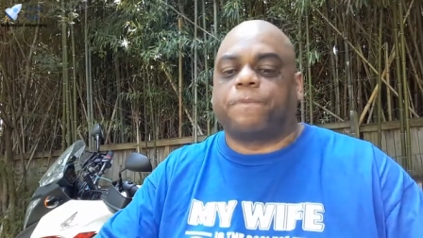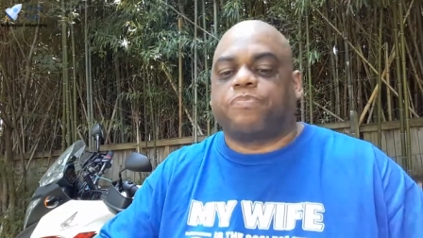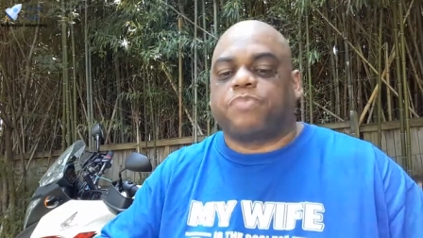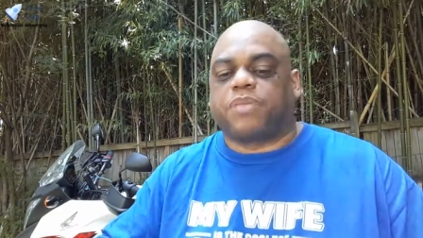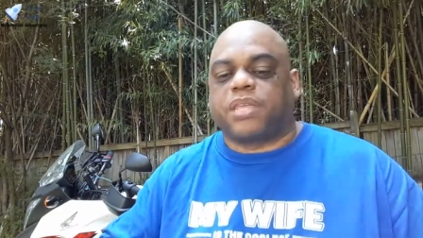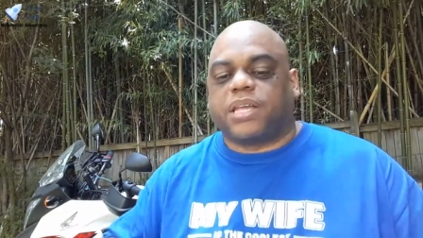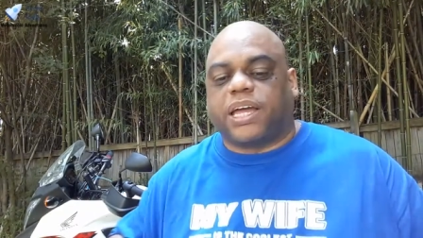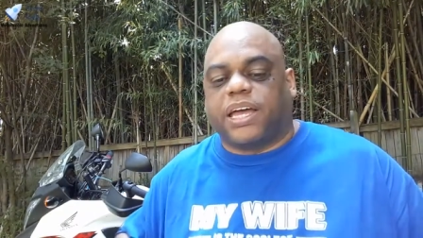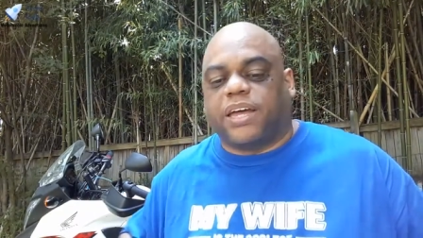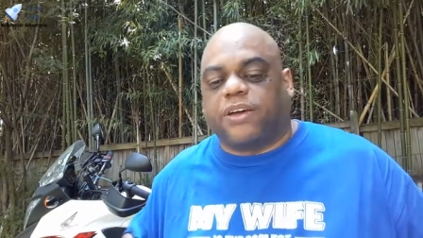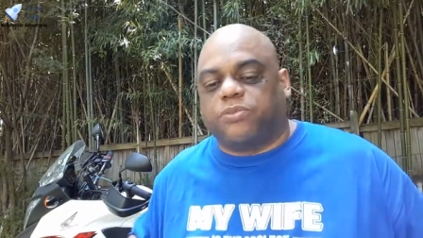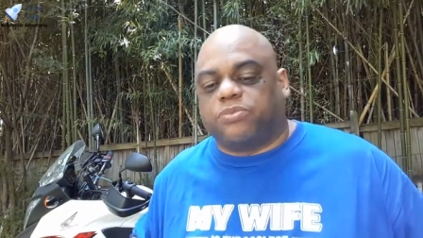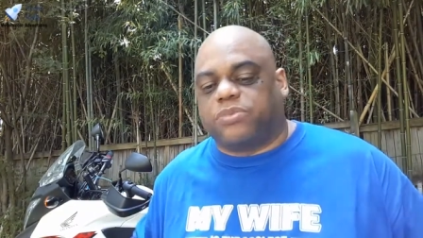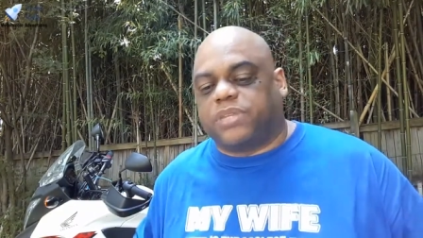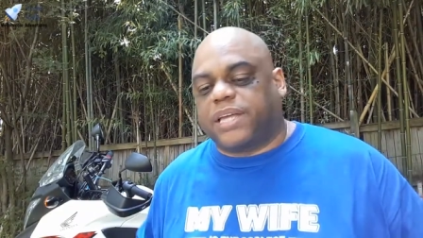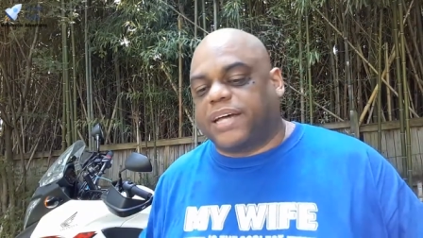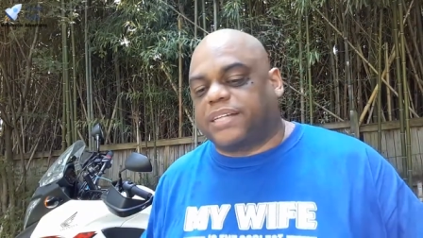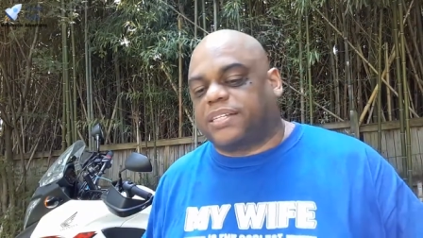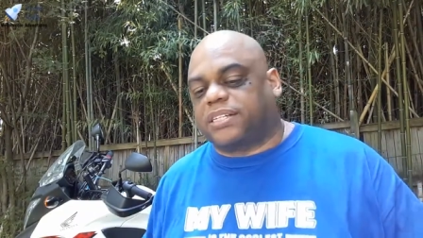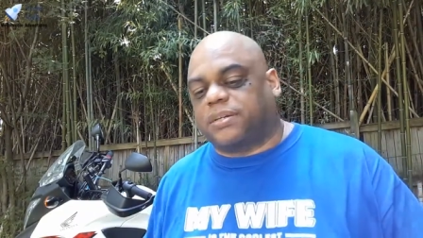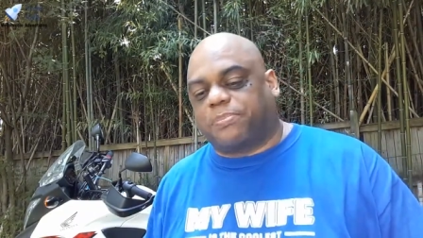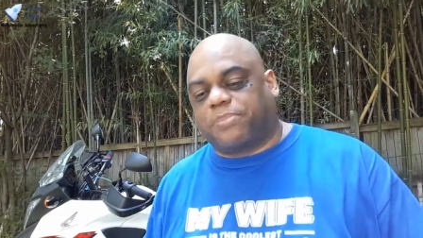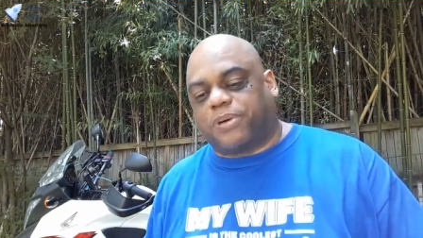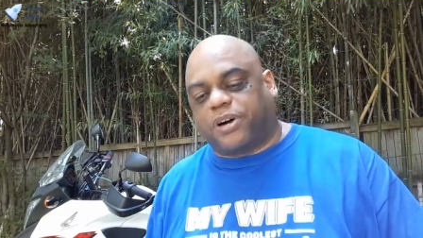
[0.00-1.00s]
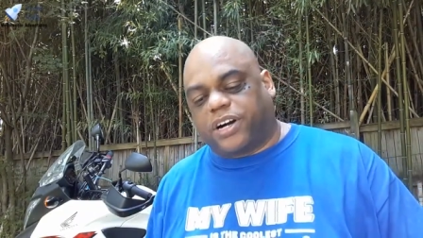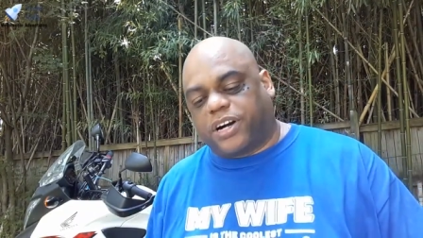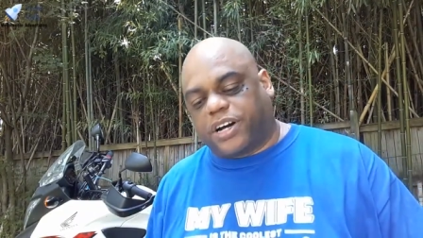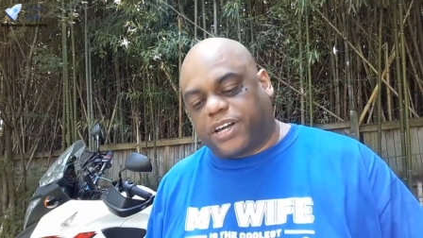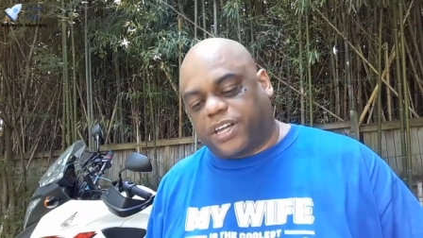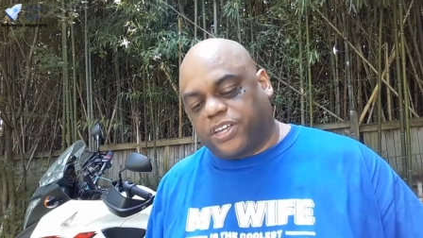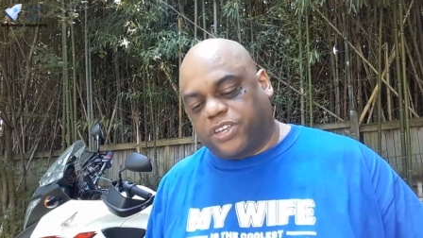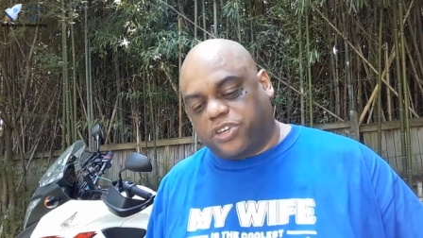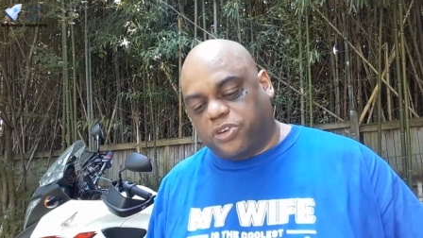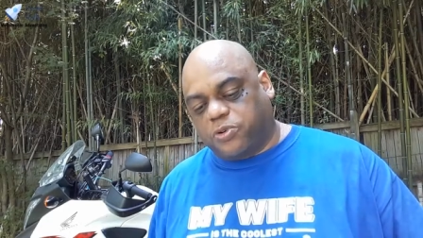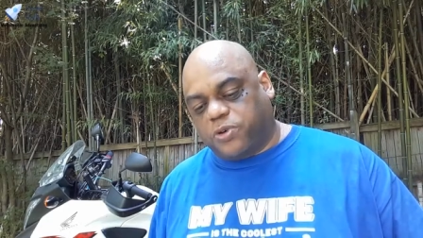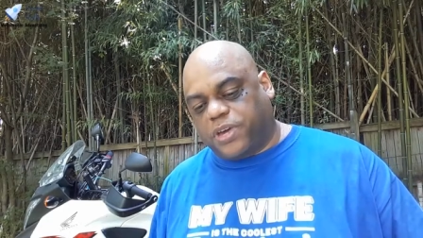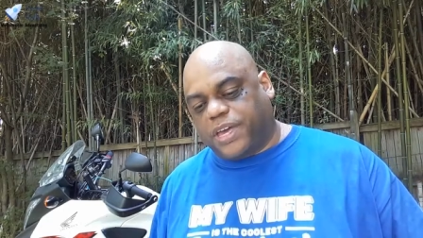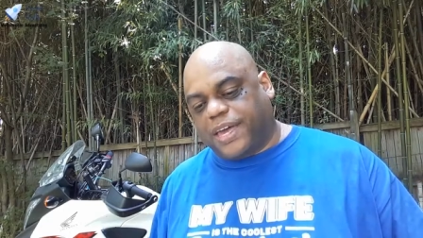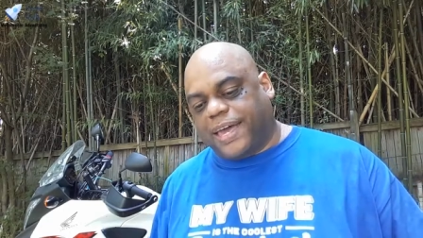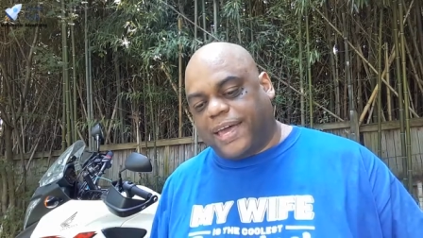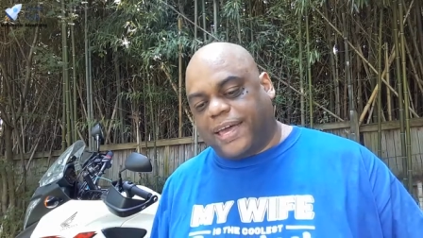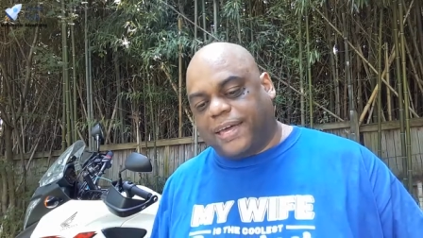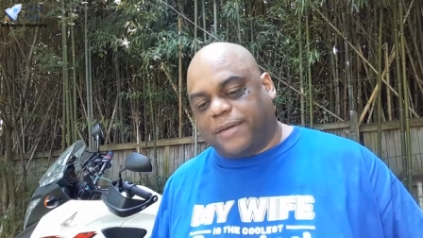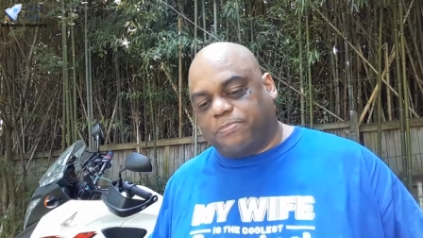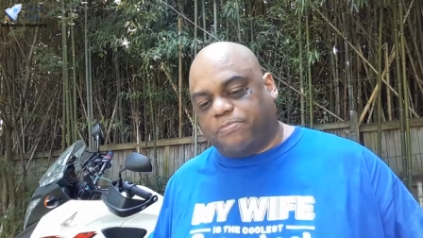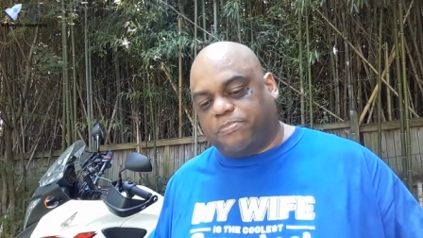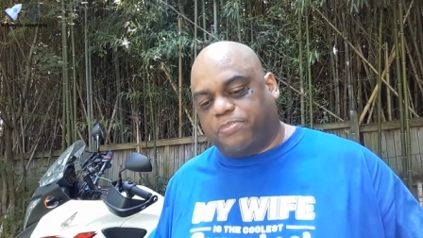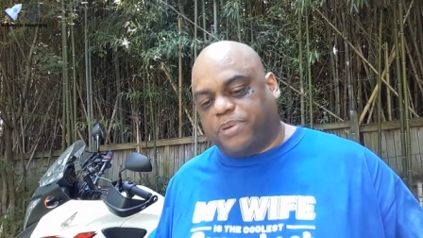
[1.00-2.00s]
And that's a bargain you
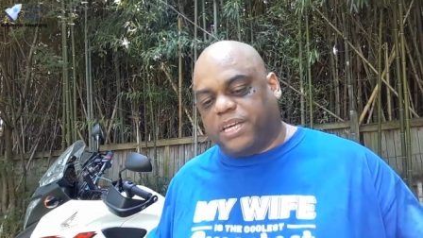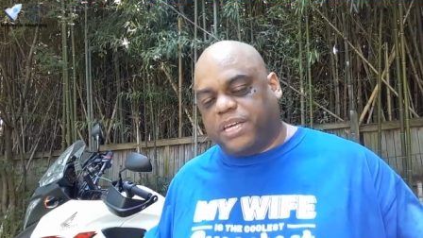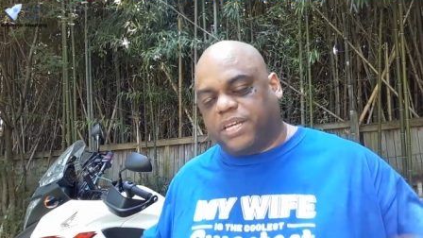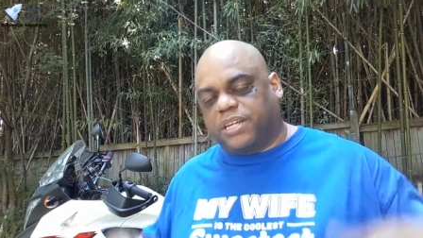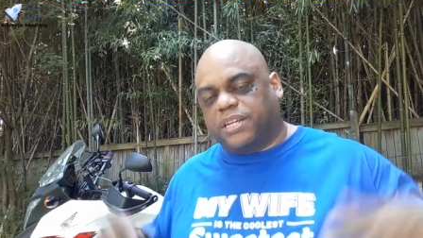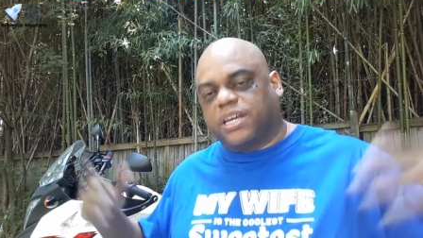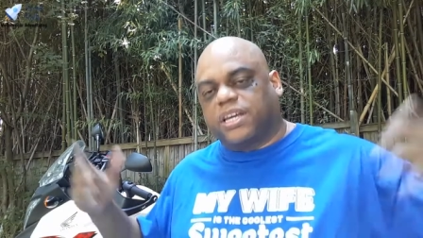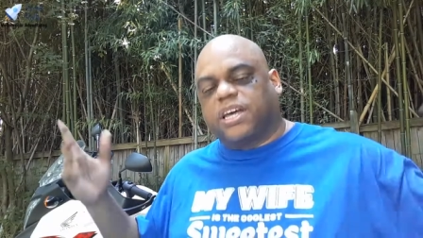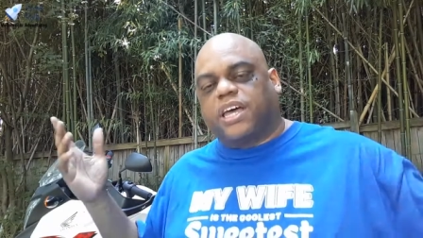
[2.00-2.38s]
can't beat.